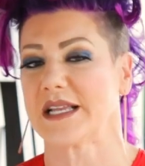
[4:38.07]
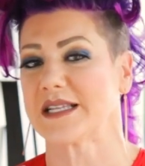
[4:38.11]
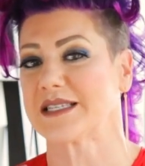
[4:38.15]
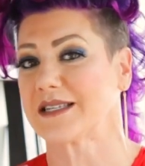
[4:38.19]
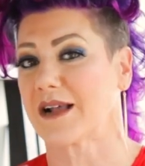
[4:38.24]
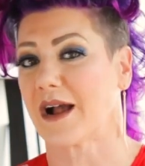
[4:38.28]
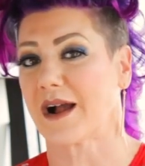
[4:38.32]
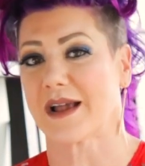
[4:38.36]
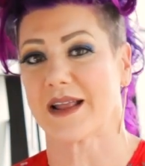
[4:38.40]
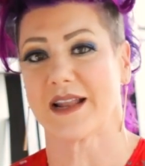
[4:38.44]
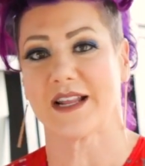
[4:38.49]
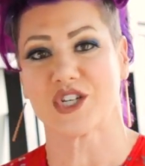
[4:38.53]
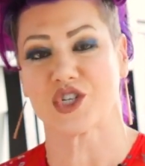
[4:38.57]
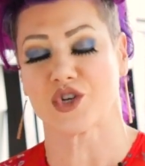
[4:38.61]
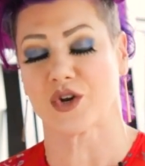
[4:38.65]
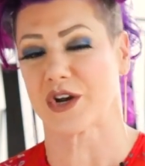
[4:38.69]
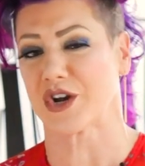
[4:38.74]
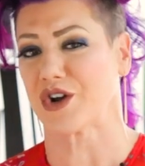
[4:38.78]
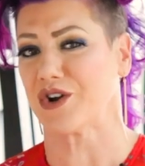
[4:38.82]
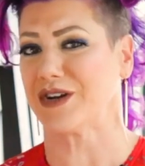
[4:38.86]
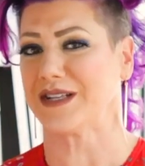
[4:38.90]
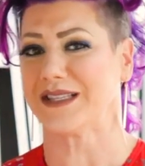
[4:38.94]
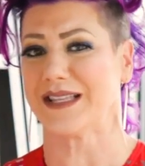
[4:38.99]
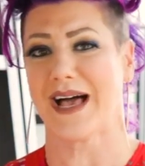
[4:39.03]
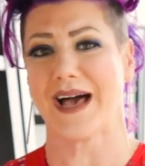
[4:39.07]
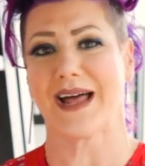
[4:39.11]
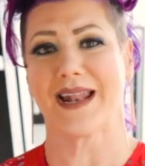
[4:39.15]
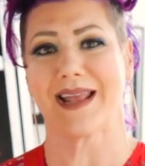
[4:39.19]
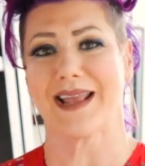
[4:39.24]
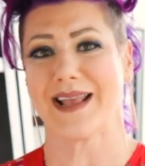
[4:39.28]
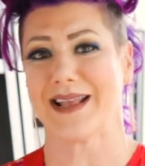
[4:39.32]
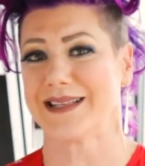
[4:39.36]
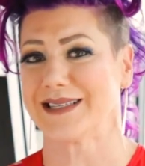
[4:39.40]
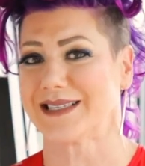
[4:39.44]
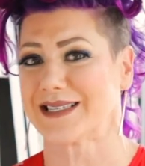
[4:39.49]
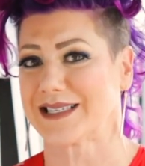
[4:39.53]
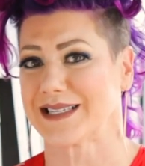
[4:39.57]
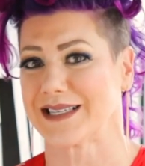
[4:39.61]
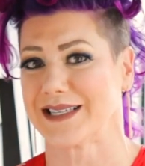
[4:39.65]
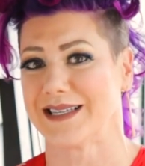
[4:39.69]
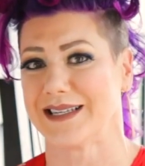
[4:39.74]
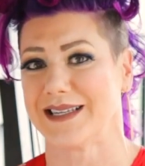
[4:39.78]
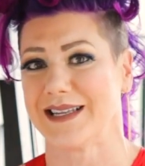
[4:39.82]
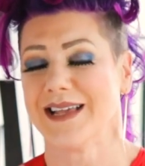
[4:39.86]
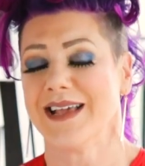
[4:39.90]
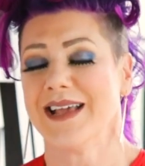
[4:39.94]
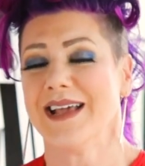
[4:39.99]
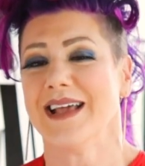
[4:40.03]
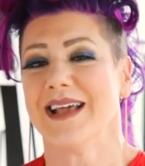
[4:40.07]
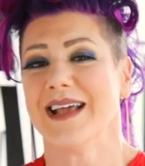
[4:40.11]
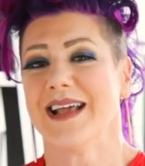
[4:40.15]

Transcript: That's not gonna trigger a lot of insulin.